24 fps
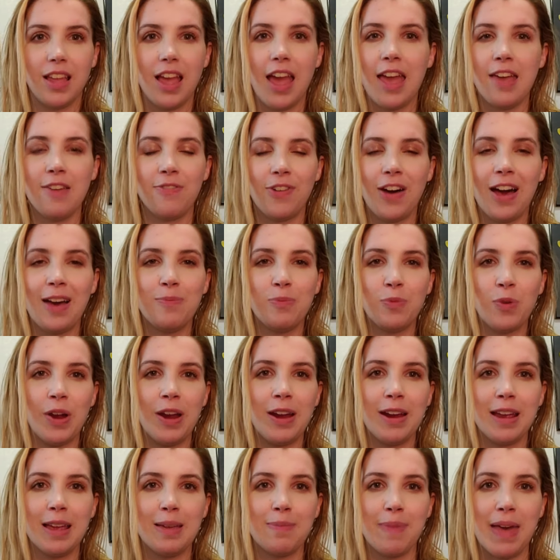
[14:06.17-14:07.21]
if I'm
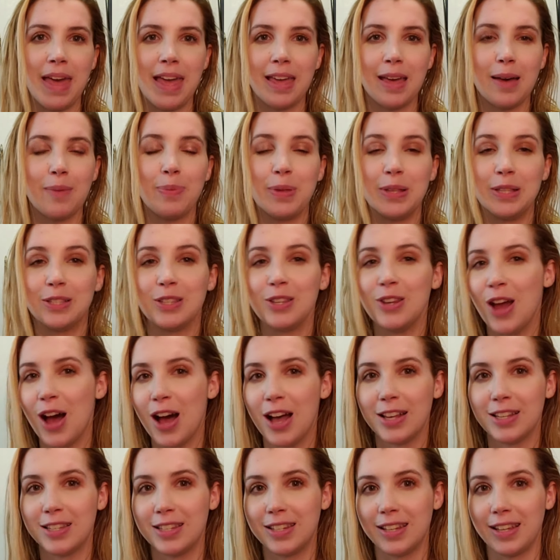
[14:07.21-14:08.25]
wearing makeup, it's
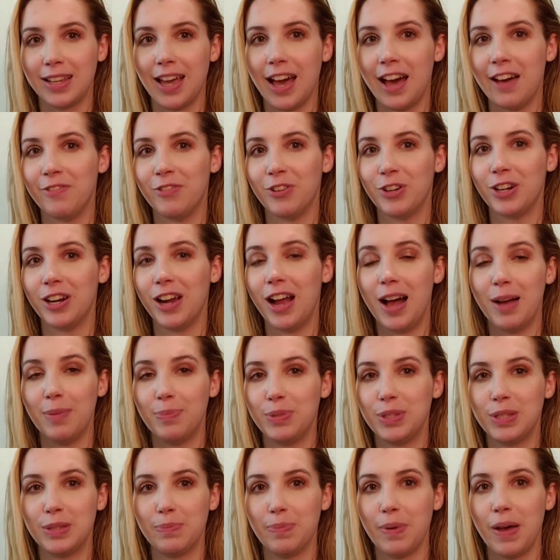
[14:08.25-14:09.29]
not to cover up
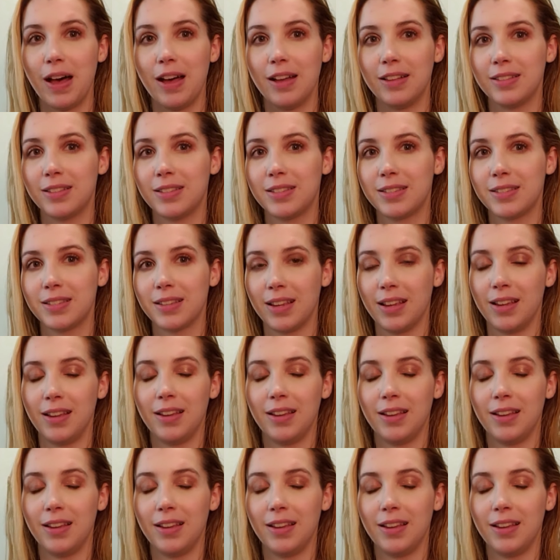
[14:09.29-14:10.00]
spots